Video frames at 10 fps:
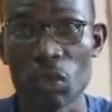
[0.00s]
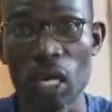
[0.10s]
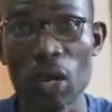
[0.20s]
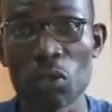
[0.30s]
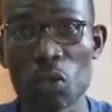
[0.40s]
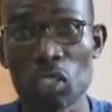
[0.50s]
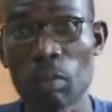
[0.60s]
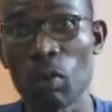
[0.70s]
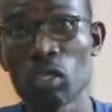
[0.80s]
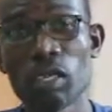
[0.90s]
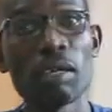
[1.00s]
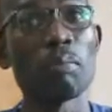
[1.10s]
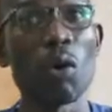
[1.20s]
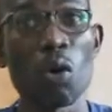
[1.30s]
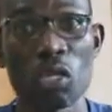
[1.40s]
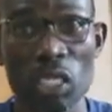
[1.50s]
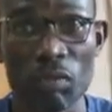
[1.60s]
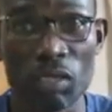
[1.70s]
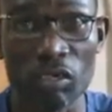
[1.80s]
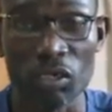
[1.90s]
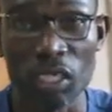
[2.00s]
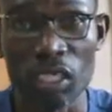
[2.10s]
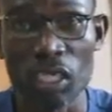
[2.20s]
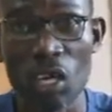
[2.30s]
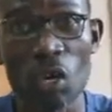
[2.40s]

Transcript: where we talked about positive degree,